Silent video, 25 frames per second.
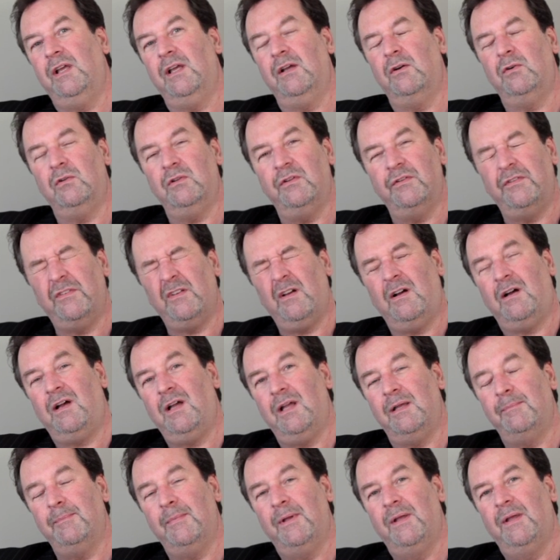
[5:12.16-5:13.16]
all the
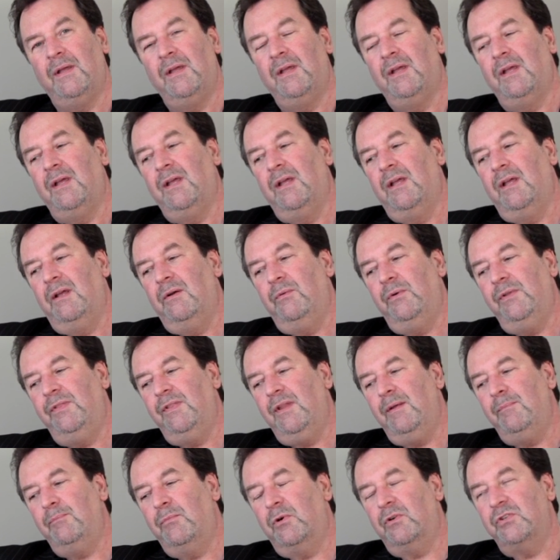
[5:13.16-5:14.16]
time. With
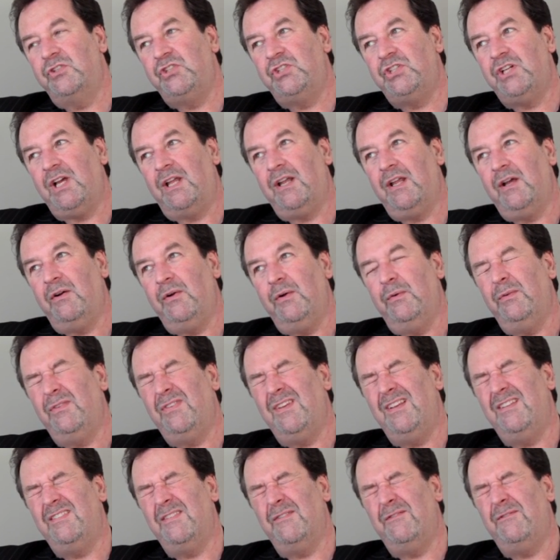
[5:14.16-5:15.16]
Nimrod's Shadow,
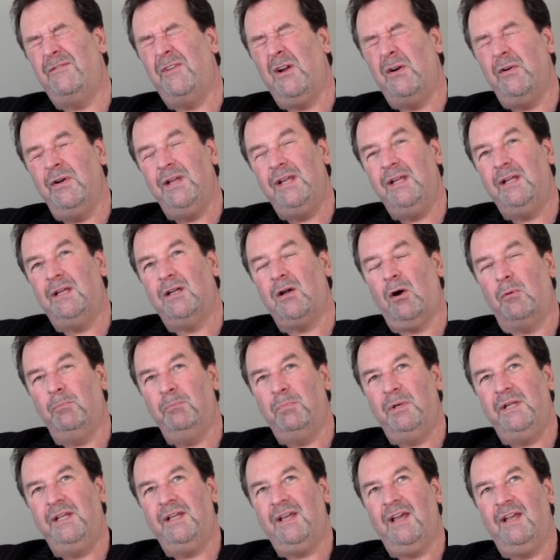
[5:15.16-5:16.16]
it's a very
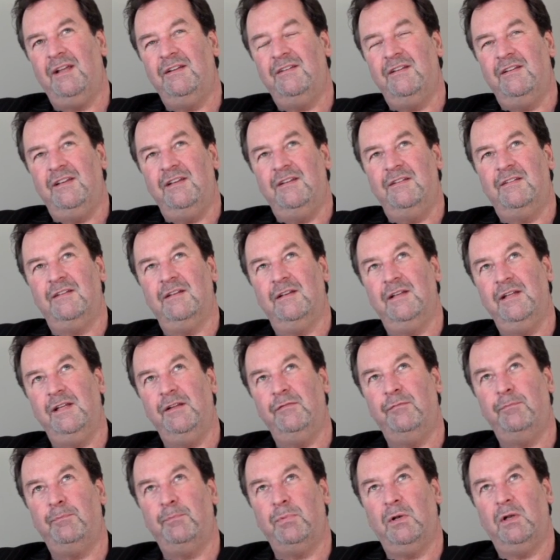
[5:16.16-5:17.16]
complicated
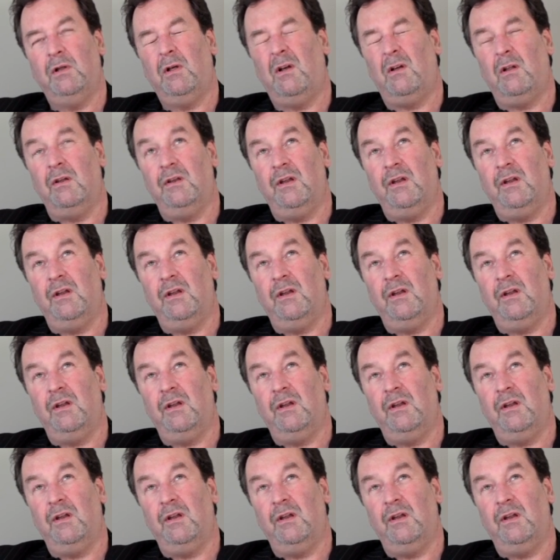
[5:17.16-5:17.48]
interleaved plot,